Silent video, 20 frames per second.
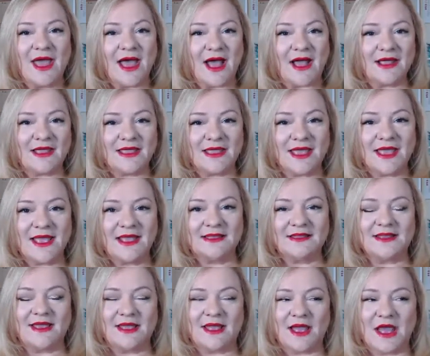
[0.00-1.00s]

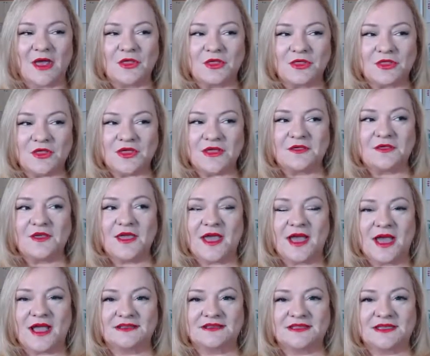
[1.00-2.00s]
Again, I think they're
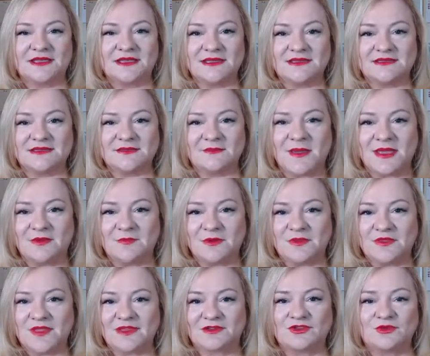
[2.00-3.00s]
asking, is it made
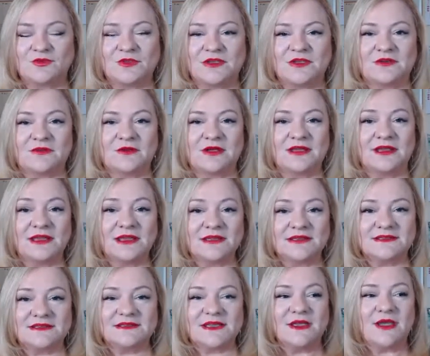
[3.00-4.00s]
with natural
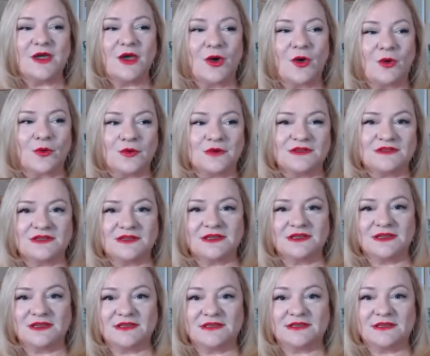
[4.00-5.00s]
ingredients or is
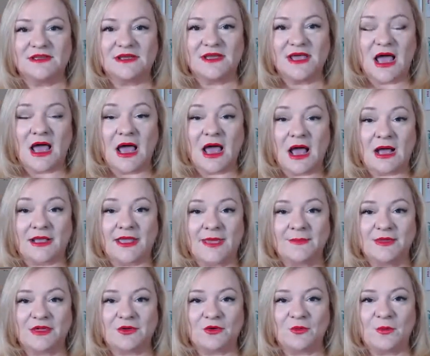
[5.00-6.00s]
it a
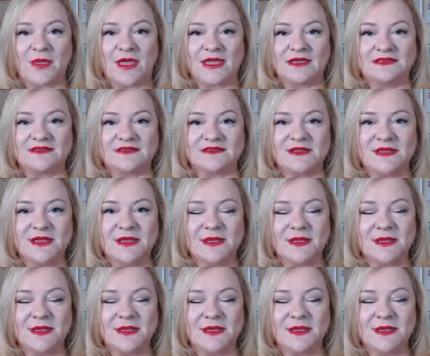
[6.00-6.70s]
chemical based?